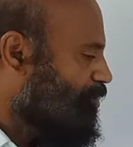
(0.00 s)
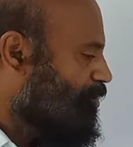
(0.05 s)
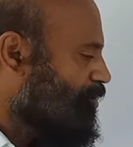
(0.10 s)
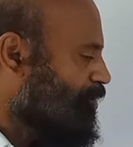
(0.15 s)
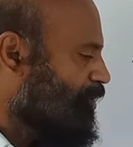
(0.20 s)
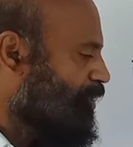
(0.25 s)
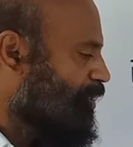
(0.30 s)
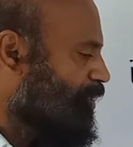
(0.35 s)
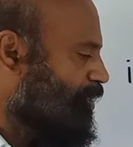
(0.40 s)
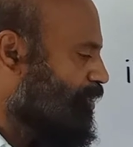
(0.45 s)

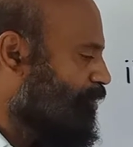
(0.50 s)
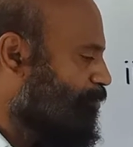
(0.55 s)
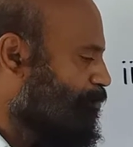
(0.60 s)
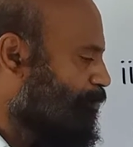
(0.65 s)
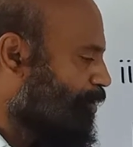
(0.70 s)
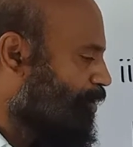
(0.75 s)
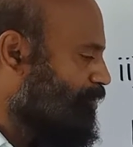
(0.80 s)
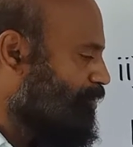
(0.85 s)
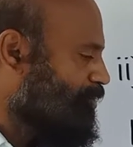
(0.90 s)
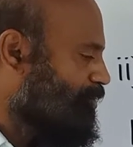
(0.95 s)
real
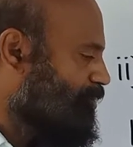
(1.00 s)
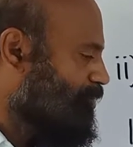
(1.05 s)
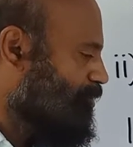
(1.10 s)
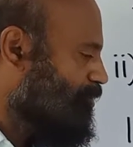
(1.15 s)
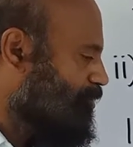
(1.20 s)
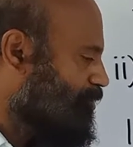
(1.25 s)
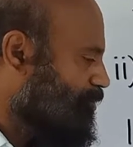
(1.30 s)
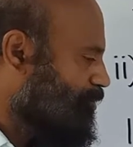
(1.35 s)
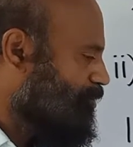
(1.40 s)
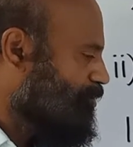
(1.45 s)
part
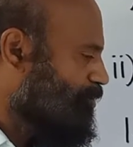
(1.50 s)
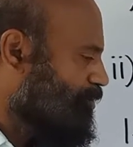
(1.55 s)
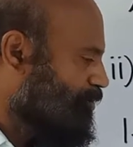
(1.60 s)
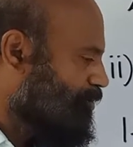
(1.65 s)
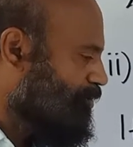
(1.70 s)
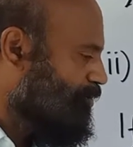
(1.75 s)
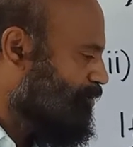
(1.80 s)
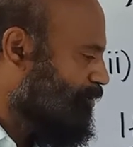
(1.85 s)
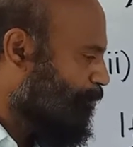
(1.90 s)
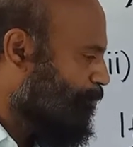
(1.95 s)

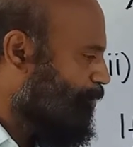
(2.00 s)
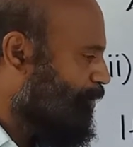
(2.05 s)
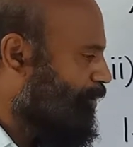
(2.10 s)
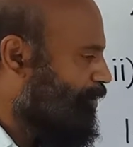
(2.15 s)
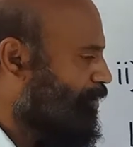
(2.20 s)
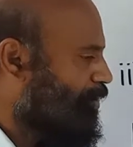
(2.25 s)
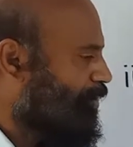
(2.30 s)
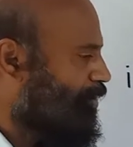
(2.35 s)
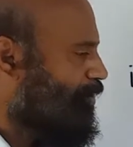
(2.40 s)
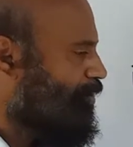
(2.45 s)

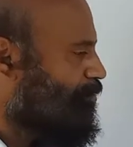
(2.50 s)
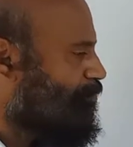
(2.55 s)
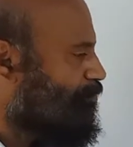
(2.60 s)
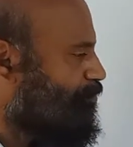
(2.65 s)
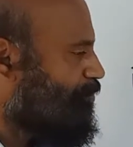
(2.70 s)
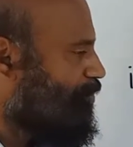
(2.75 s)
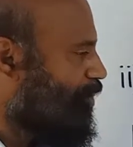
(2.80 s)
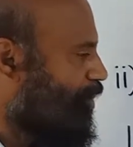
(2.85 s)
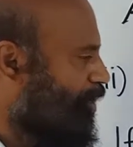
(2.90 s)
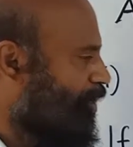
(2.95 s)
separately
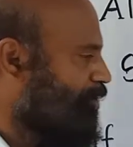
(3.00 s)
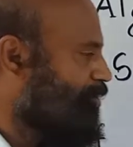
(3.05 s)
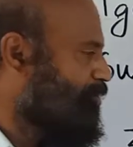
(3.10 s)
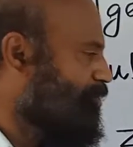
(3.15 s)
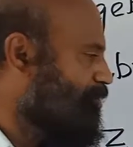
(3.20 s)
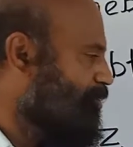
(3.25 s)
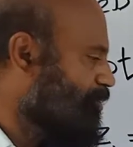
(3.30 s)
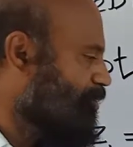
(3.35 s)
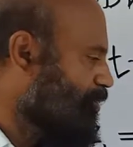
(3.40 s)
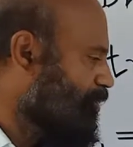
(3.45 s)

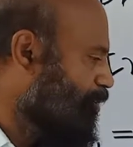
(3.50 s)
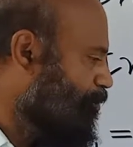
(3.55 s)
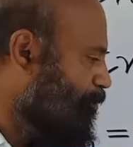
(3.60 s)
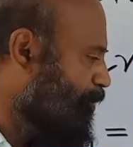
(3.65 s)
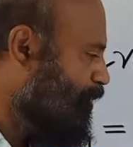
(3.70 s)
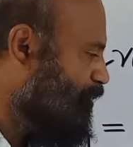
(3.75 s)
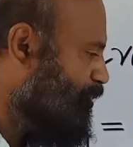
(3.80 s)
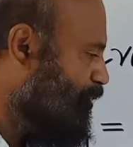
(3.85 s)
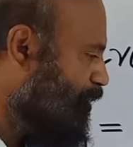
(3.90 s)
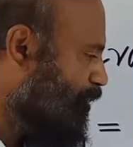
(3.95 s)
and
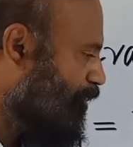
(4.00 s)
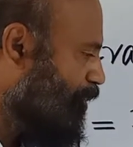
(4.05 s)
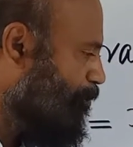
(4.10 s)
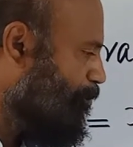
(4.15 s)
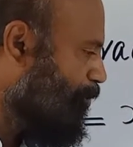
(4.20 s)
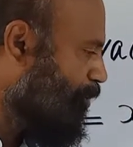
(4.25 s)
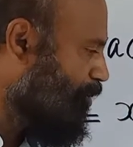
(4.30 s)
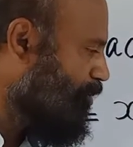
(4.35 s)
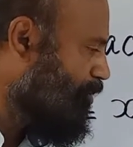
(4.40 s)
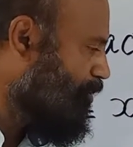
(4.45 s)

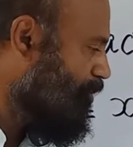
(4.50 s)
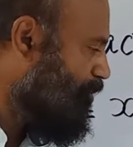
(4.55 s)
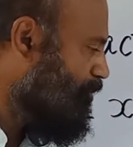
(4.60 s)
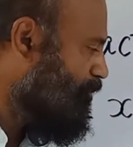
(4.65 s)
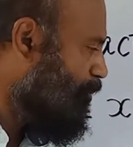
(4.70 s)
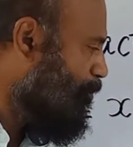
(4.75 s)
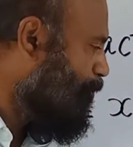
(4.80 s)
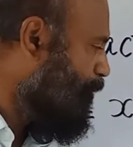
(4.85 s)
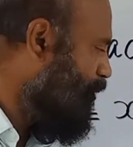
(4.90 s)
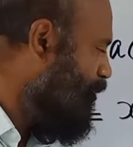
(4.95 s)
imaginary part
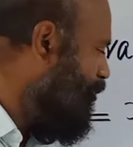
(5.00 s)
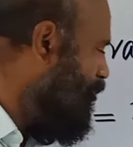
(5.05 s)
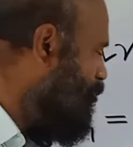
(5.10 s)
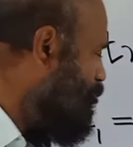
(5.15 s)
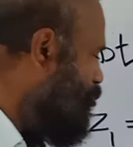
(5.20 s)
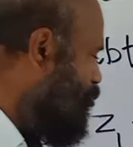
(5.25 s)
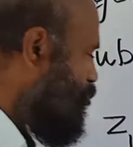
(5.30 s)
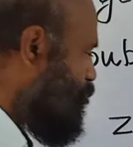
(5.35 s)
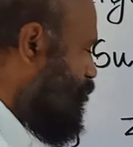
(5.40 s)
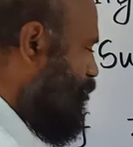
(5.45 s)

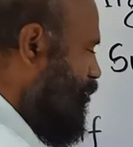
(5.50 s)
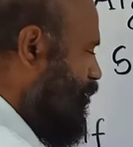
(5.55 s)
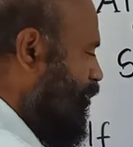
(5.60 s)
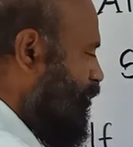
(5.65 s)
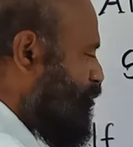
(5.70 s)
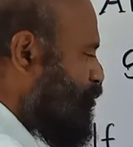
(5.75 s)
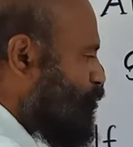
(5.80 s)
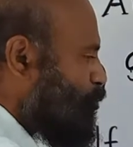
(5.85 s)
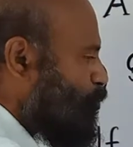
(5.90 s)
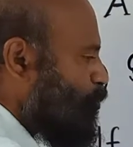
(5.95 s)
separately. So
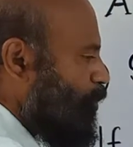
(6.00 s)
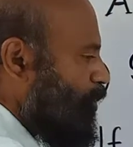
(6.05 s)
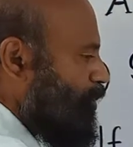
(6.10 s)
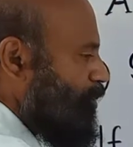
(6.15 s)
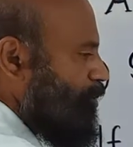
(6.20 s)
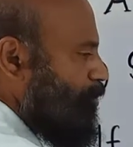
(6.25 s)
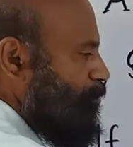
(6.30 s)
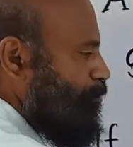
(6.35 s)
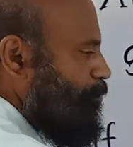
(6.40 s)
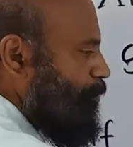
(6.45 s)

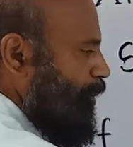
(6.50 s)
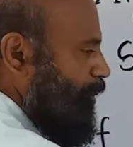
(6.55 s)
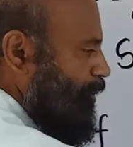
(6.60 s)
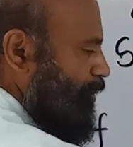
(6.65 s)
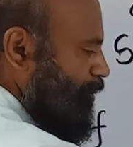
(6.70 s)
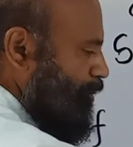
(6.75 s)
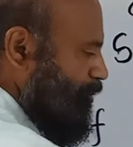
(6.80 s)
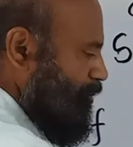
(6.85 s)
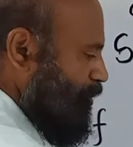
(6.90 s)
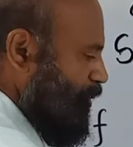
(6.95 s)
x1
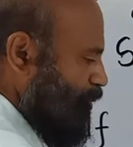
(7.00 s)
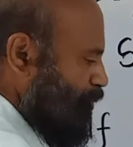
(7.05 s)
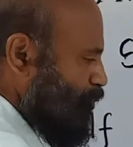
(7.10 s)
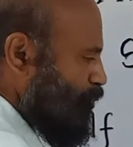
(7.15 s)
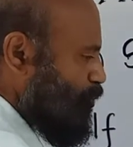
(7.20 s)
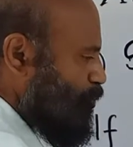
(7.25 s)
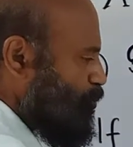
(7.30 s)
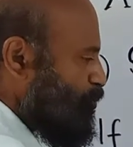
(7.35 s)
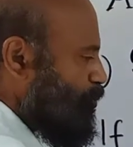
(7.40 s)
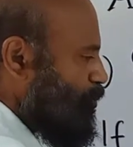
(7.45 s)
minus
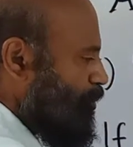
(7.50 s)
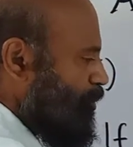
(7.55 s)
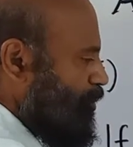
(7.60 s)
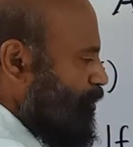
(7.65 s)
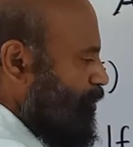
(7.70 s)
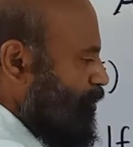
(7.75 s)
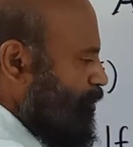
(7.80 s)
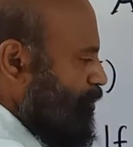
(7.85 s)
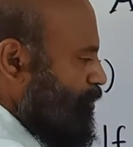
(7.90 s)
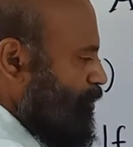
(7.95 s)
x2,
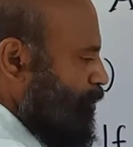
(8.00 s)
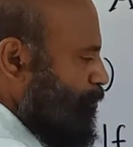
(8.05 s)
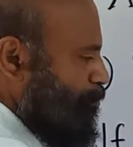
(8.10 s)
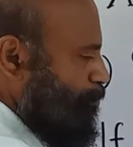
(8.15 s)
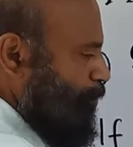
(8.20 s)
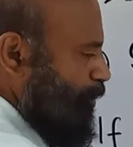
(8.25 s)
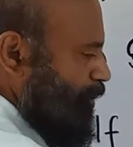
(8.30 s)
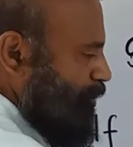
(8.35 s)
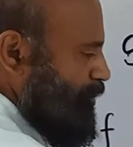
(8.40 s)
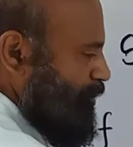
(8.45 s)

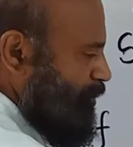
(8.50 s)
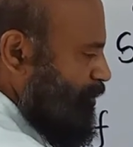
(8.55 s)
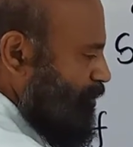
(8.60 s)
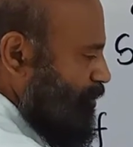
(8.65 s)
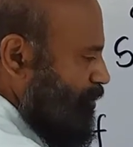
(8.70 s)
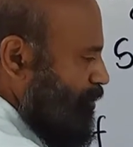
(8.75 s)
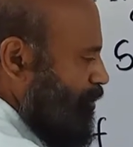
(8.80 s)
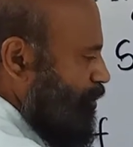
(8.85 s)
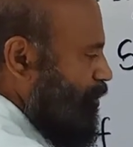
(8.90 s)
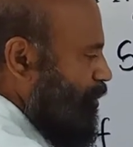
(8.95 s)
then
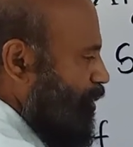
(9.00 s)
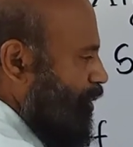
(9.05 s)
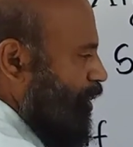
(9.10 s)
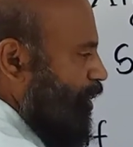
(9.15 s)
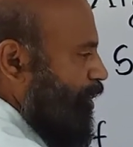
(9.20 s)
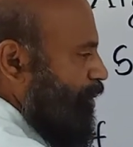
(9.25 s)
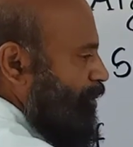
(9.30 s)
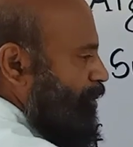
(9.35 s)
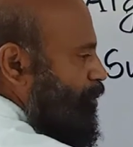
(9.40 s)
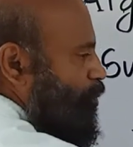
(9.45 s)
plus
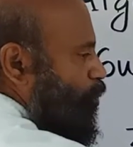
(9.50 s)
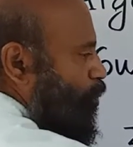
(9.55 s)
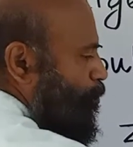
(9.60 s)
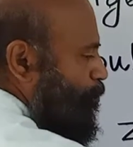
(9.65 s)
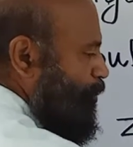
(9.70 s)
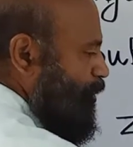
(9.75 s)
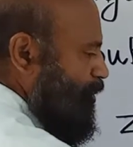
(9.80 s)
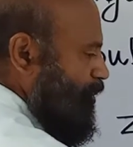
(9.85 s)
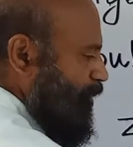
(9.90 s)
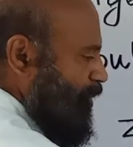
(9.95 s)
I
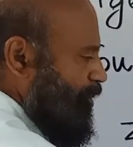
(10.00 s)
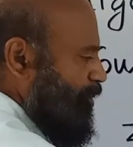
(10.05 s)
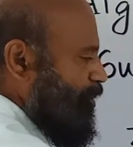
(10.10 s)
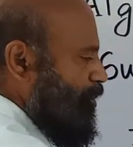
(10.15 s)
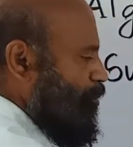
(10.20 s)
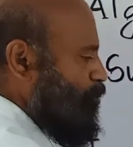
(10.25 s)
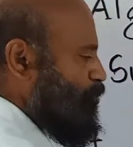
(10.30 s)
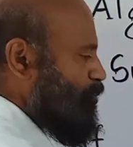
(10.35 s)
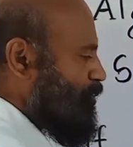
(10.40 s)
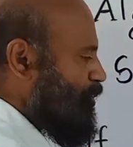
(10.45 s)
common
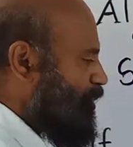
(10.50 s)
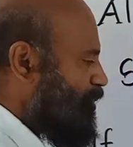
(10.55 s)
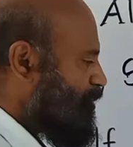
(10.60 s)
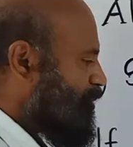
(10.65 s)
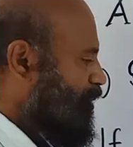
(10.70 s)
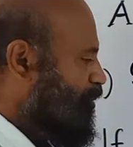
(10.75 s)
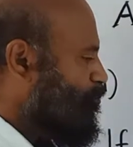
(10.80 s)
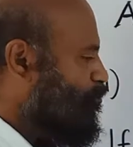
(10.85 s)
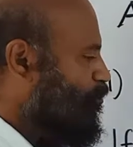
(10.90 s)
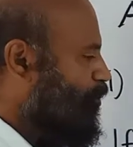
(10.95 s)
taken
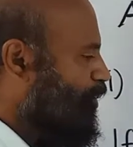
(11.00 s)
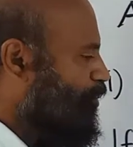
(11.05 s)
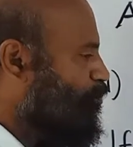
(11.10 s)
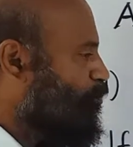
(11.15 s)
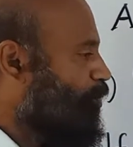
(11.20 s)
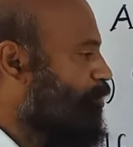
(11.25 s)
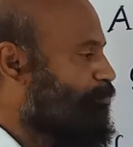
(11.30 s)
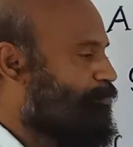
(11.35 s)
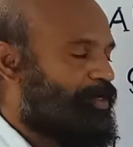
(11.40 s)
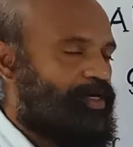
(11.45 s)
outside, then
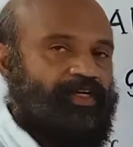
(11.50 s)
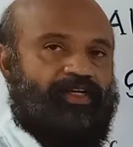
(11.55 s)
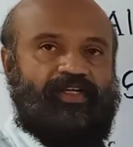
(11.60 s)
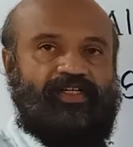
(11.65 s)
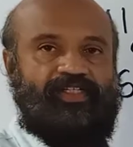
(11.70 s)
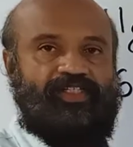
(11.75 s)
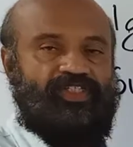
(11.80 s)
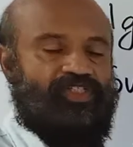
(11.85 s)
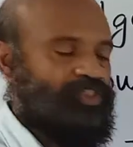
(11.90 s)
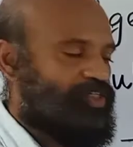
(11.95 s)
y1
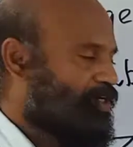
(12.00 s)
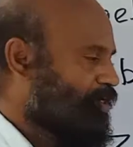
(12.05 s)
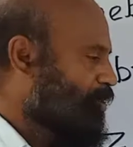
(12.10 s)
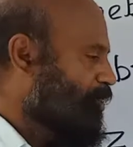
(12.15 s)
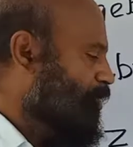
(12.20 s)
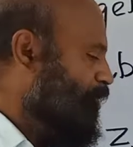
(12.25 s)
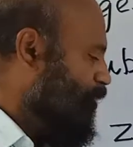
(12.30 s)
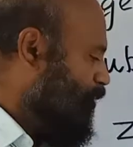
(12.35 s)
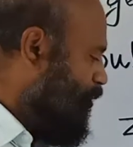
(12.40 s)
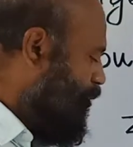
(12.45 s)
minus
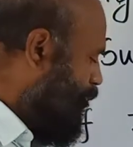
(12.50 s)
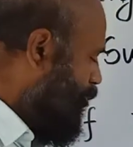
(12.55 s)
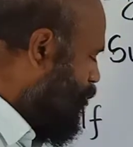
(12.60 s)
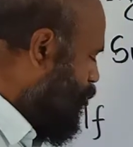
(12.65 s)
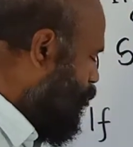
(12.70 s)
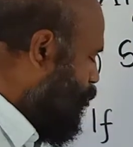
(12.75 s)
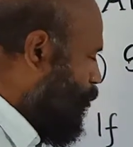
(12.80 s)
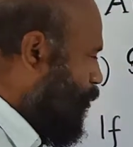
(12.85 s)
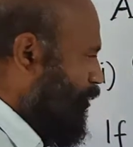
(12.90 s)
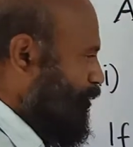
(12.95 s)

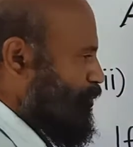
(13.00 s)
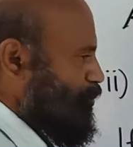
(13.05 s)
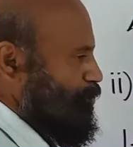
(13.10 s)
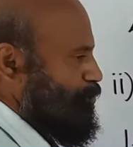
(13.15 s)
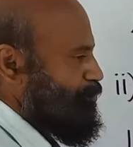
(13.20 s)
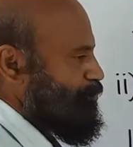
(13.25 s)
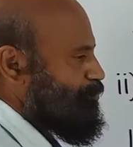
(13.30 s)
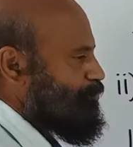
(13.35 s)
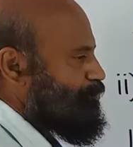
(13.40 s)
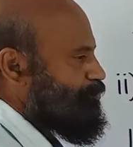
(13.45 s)

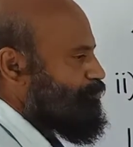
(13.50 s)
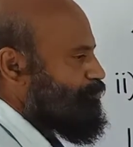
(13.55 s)
y2.